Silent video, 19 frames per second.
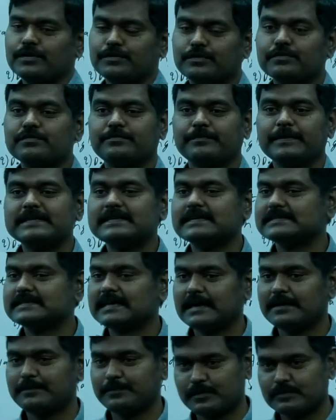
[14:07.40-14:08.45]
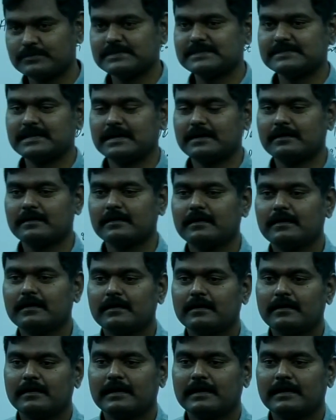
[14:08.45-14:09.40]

those methods and procedure,